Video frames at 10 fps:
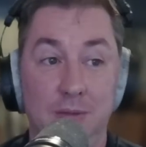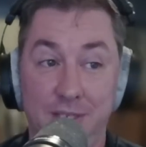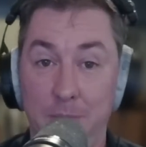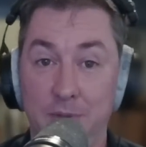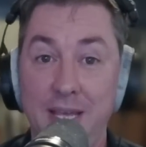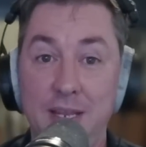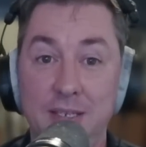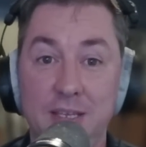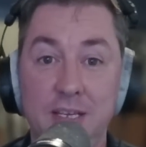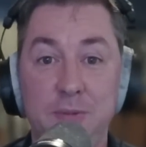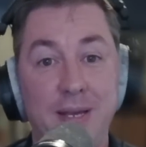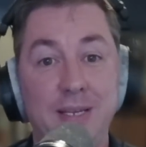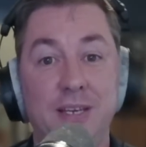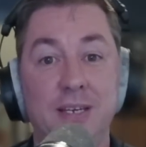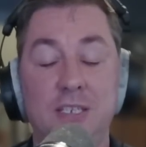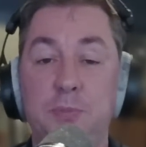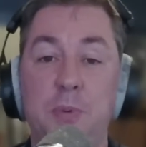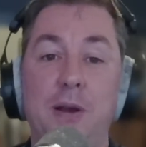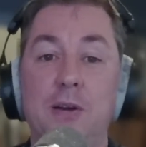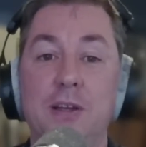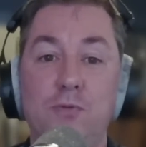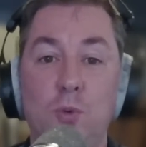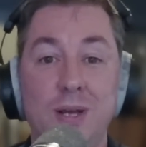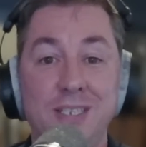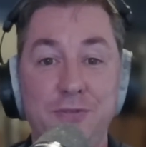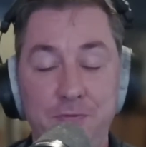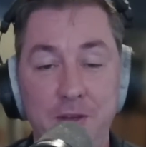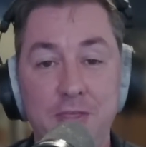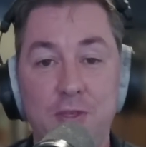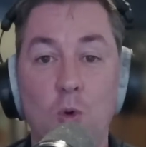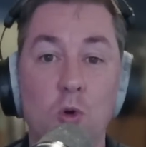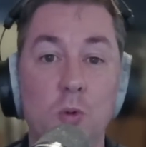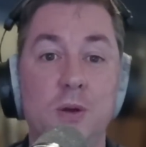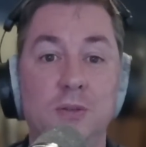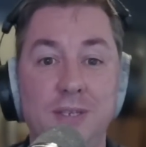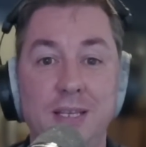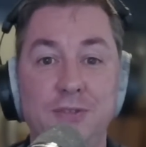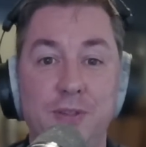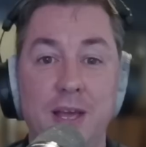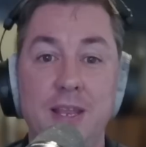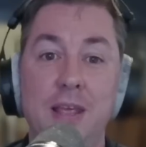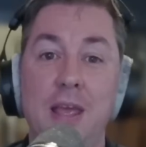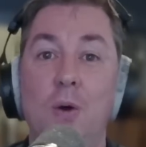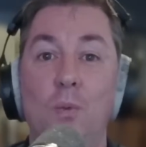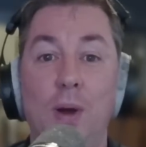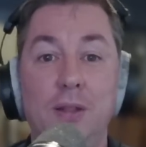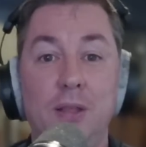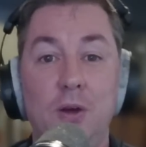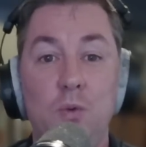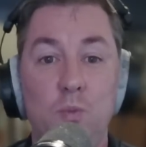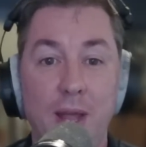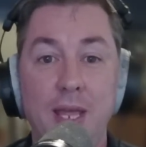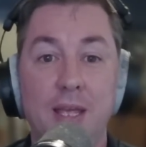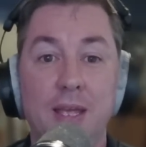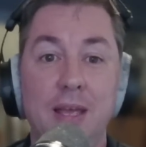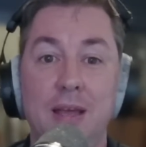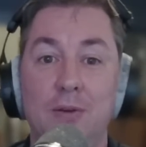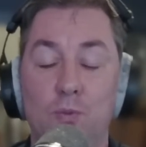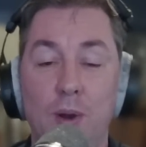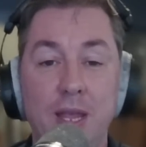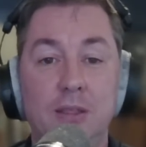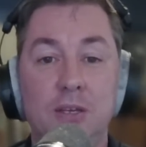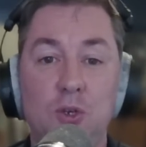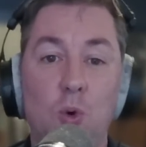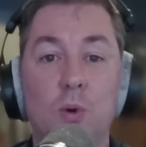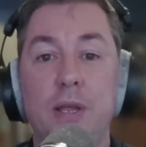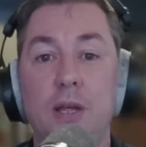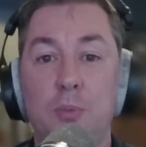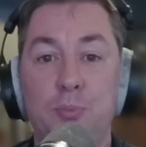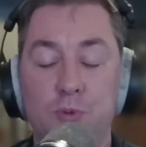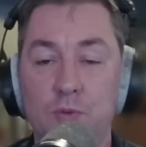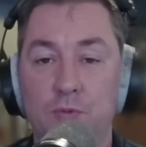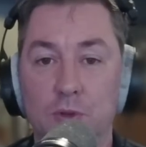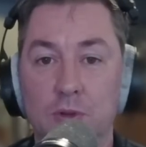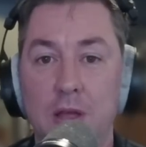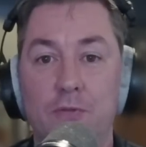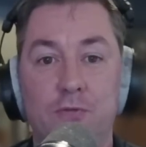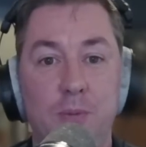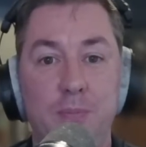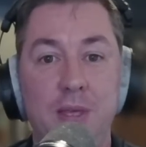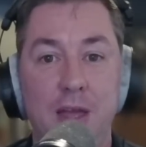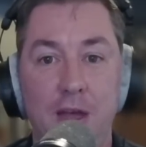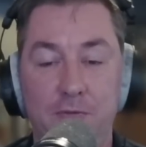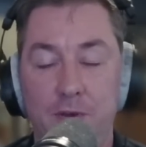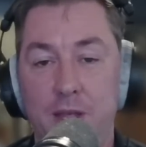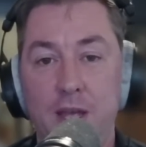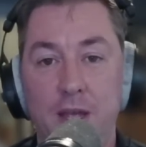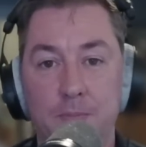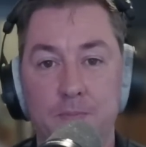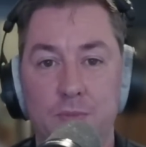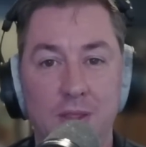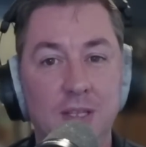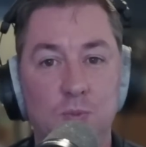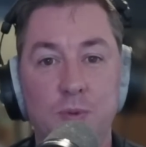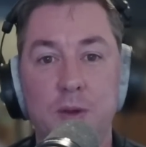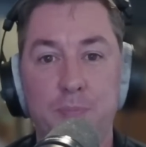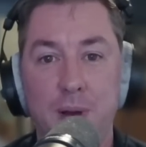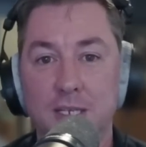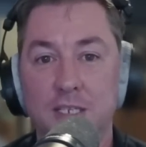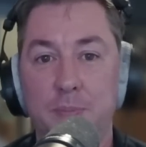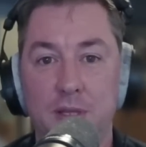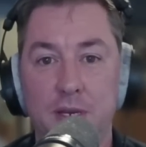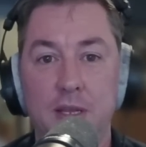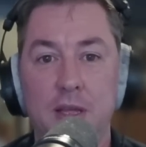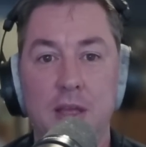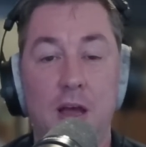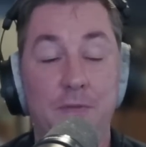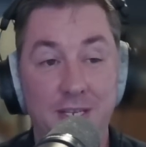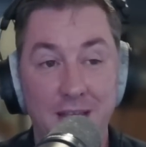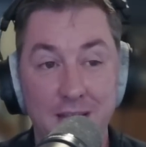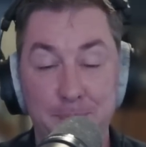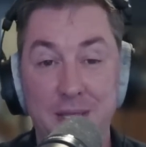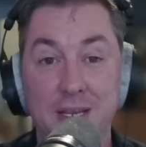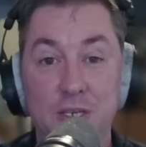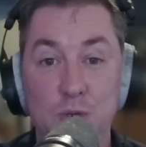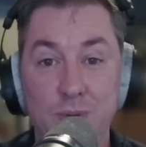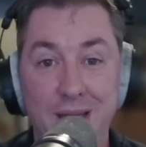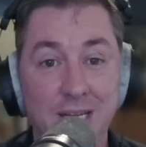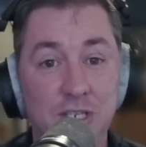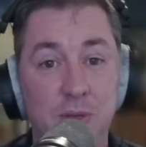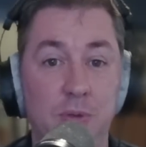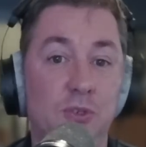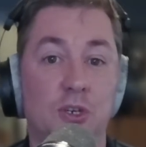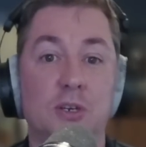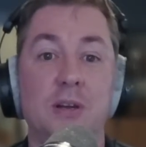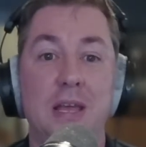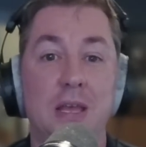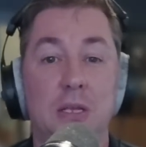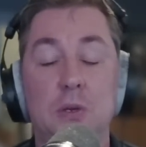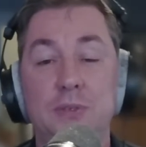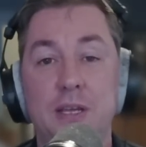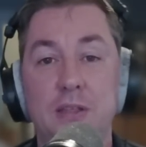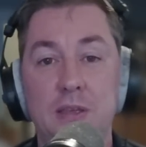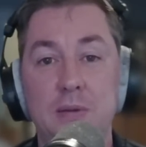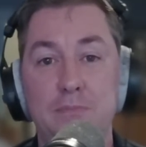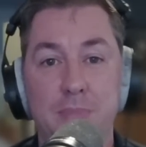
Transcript: Now, simultaneously, SpaceX is preparing for its fifth orbital test flight while awaiting regulatory approval from the FAA. And that's with the possibility of attempting to catch the booster using the